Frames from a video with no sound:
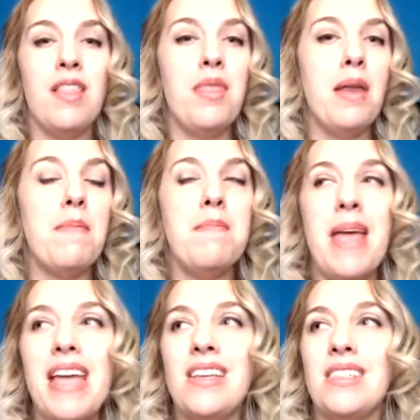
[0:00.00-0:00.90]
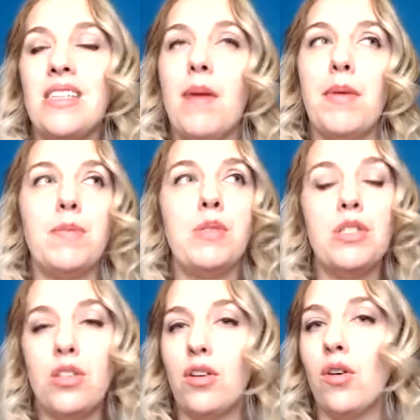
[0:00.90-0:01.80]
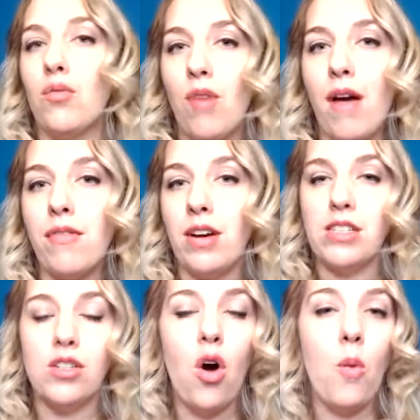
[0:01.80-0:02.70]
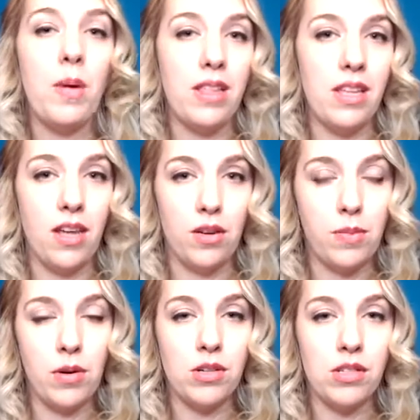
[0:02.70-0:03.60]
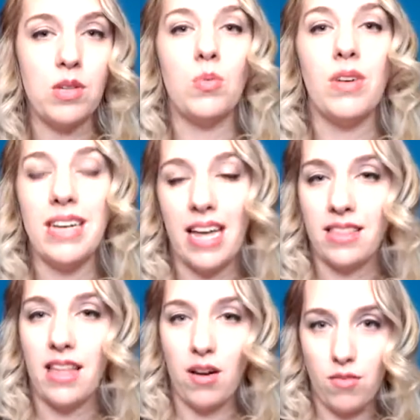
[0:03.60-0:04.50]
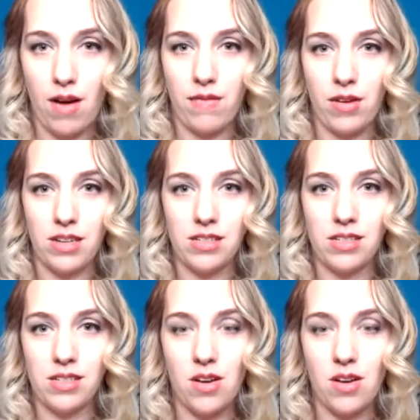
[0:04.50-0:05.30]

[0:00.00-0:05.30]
than make some obscure reference hoping the other person will get that reference,